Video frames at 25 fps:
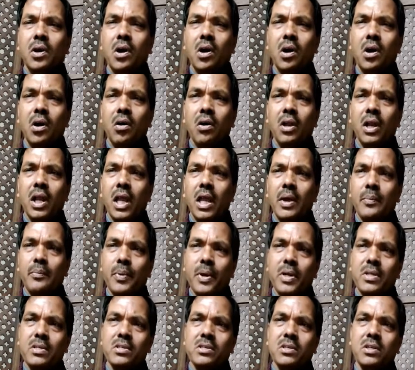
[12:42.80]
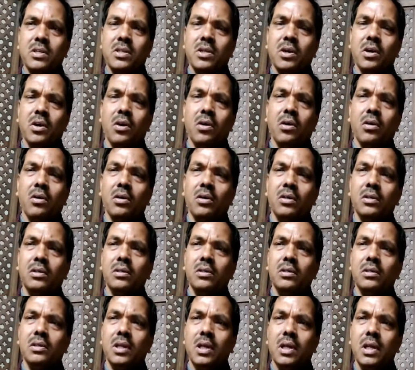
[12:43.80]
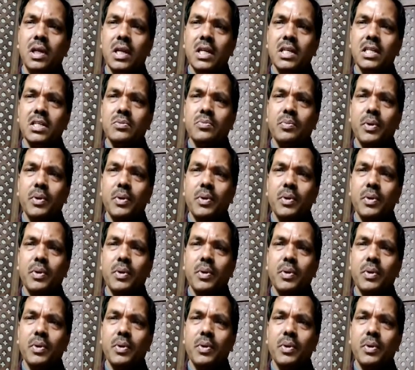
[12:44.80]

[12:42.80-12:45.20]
or a person on its